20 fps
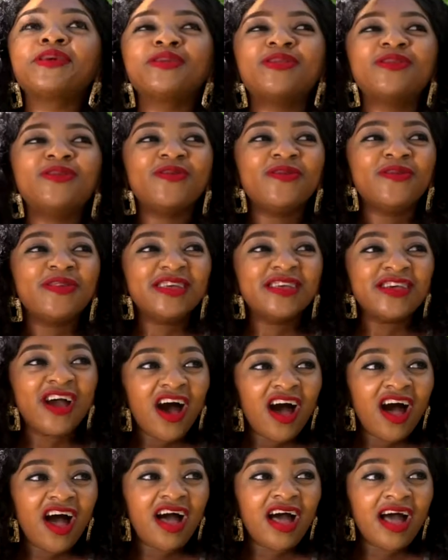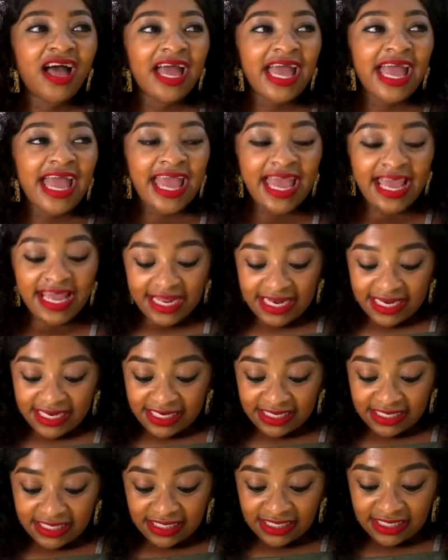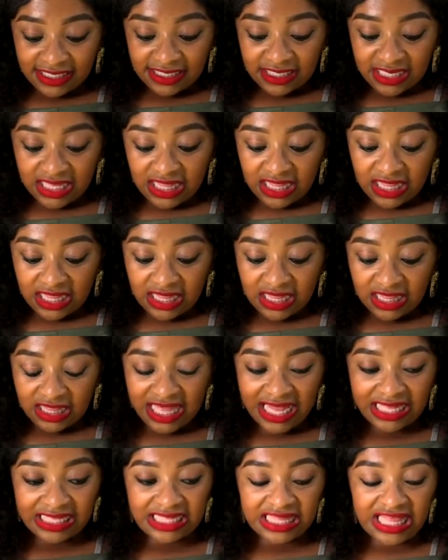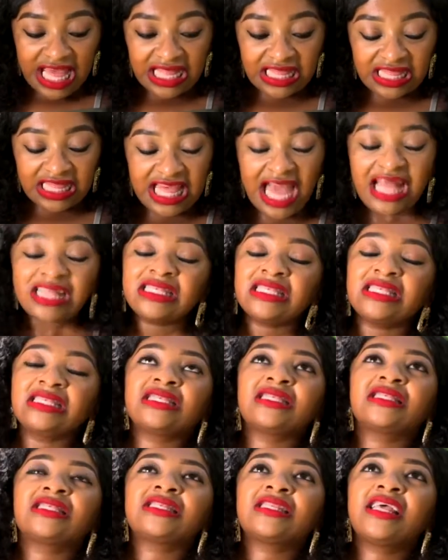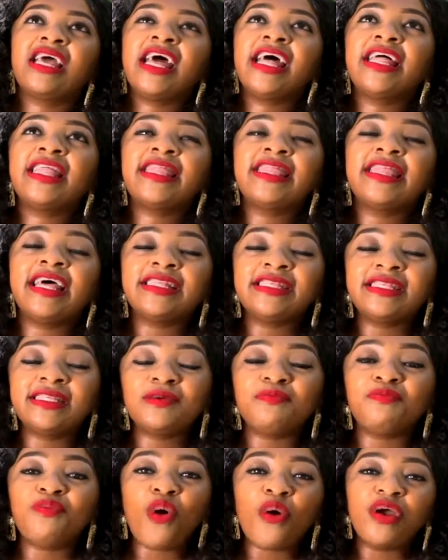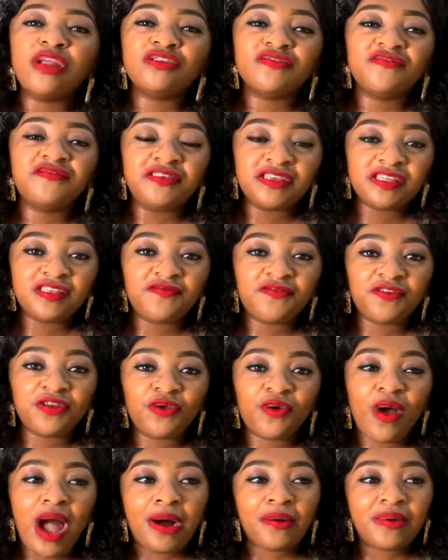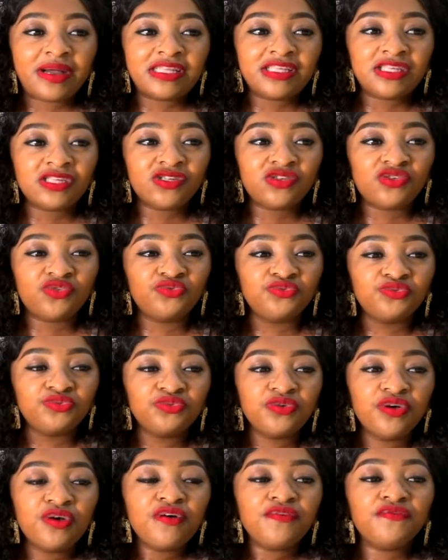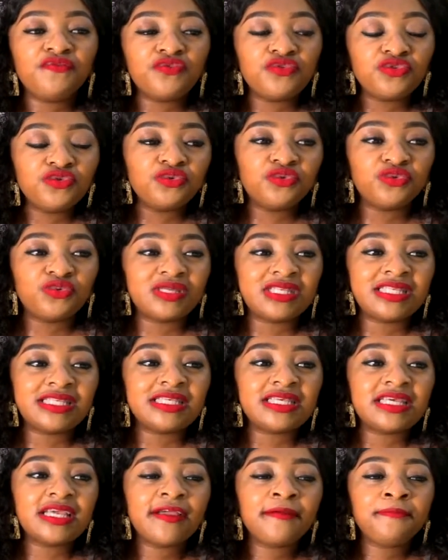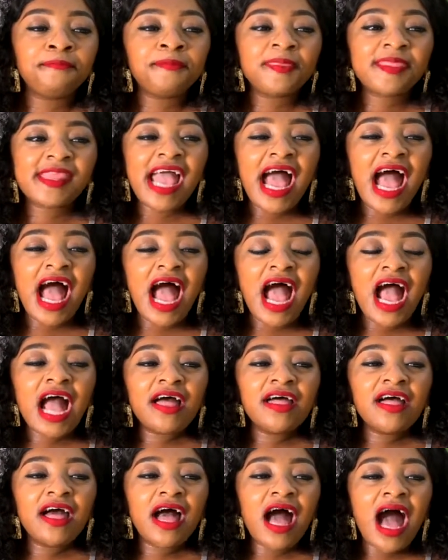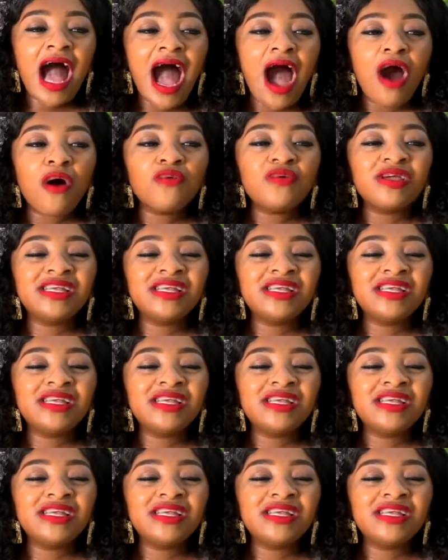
So yeah, and that's the point of this video. I wanted to for you to see how